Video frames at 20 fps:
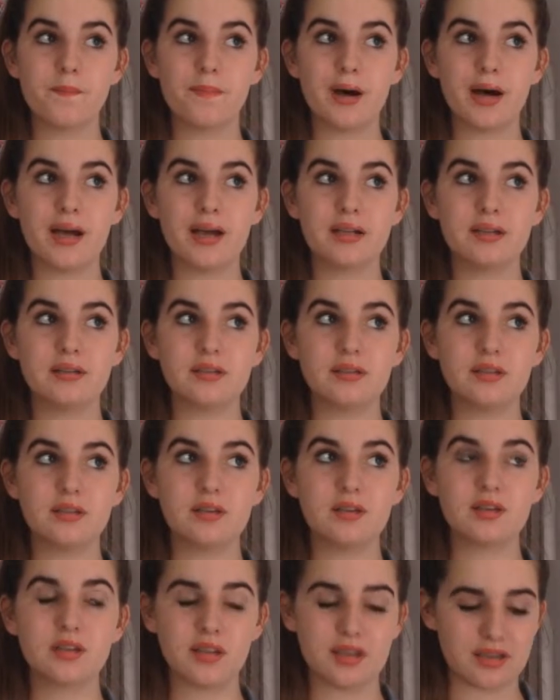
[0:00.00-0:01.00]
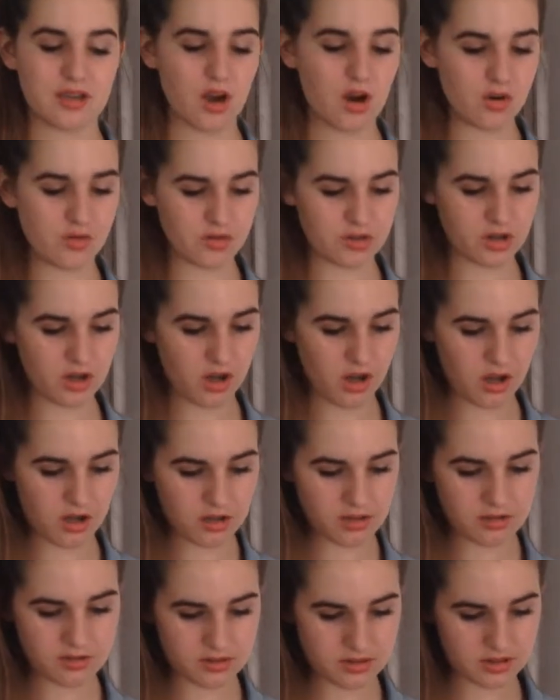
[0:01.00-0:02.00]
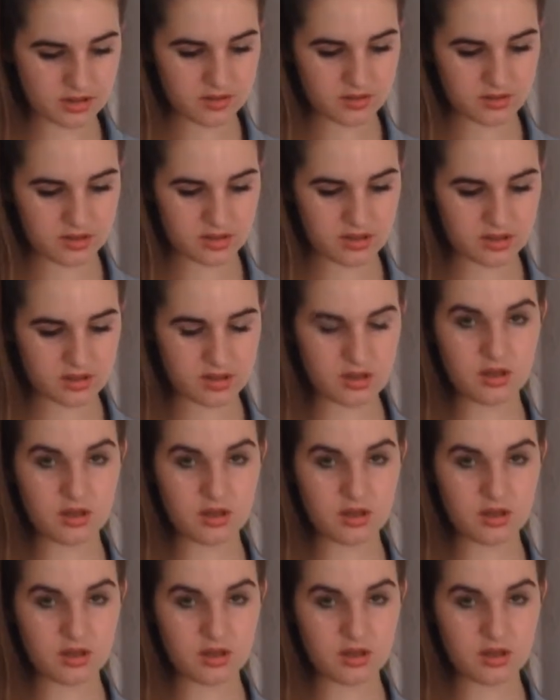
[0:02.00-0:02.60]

But like overall, it was